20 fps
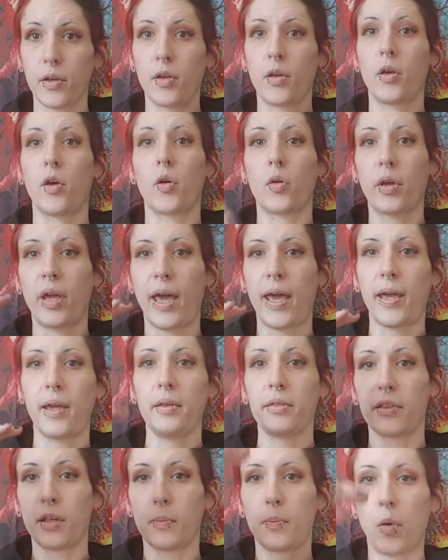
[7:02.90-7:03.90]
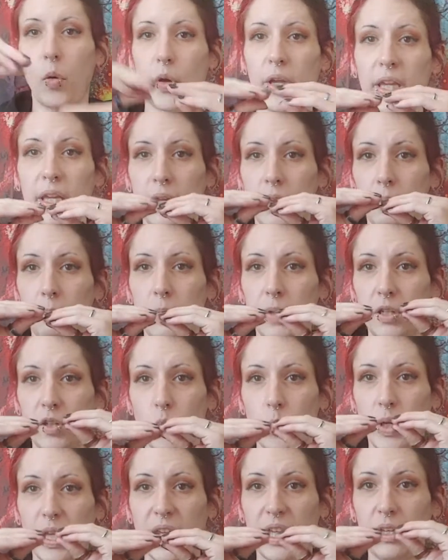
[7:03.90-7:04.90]
Okay? The point in
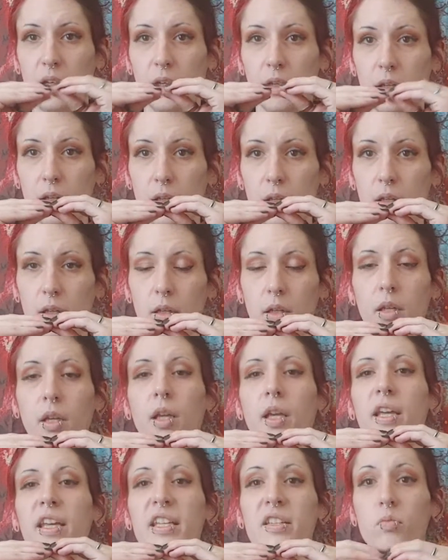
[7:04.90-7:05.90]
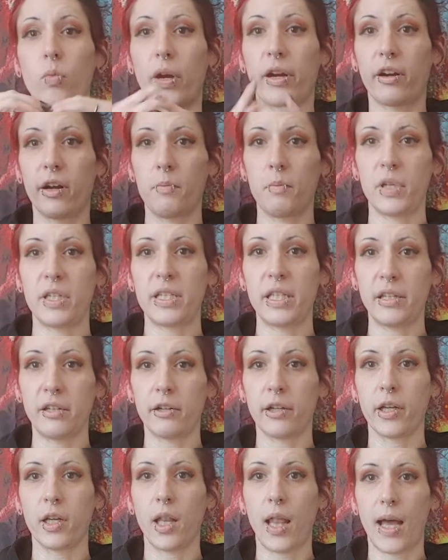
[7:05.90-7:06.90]
between is where it
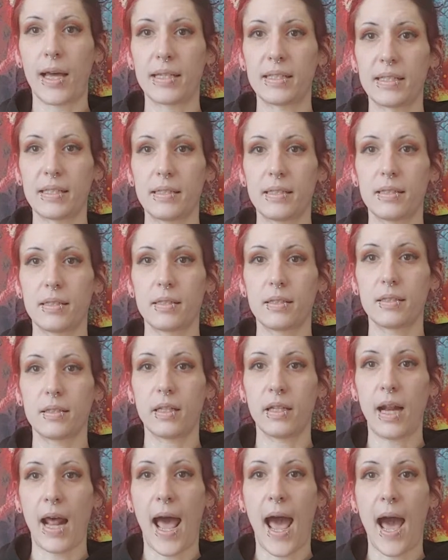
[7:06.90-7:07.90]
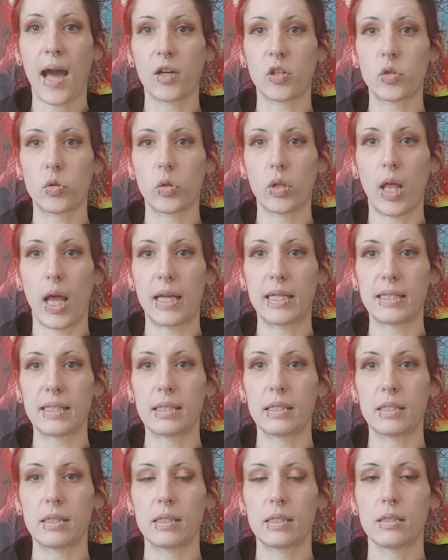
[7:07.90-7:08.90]
materializes. It
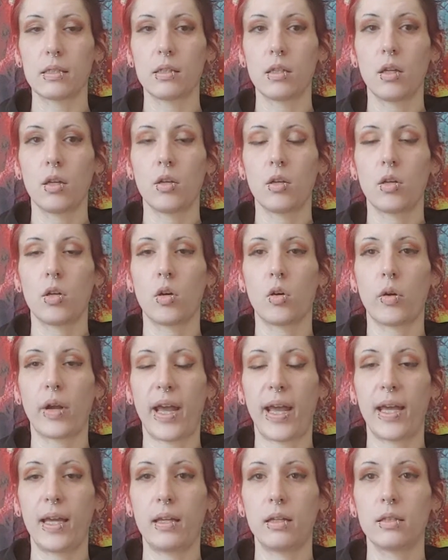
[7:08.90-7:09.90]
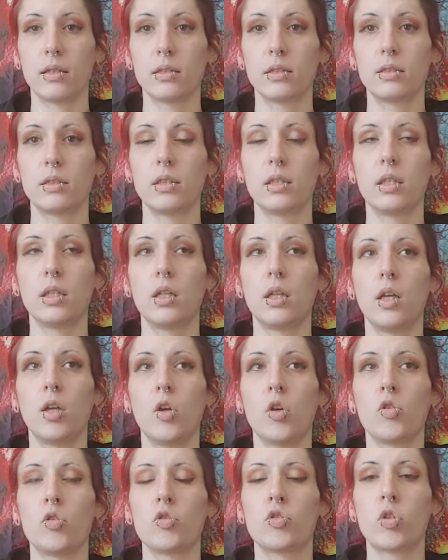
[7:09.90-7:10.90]
actualizes. Okay?
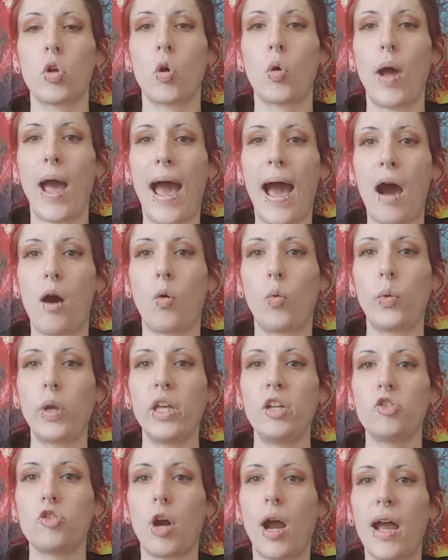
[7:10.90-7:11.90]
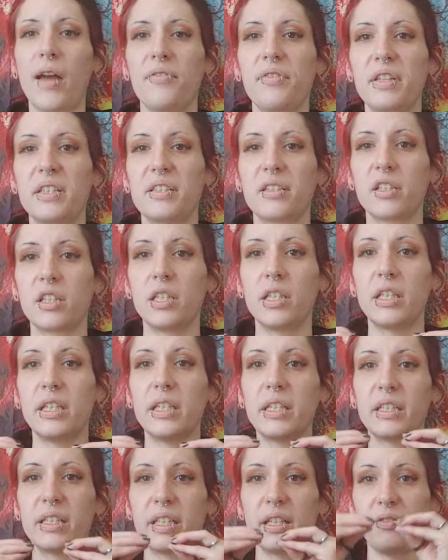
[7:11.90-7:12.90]
So how we drive this
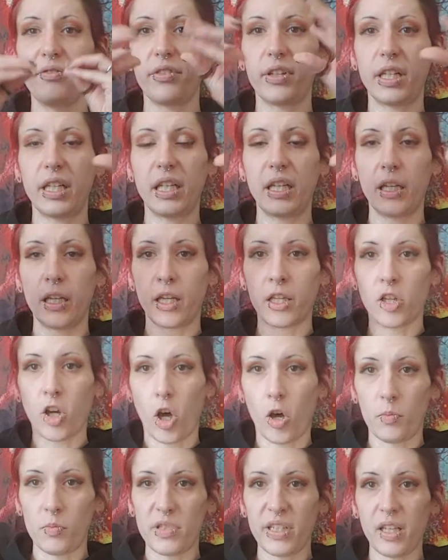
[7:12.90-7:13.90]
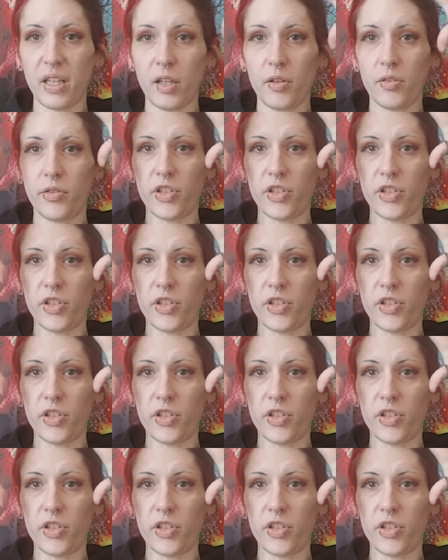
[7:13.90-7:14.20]
conductivity, it comes in,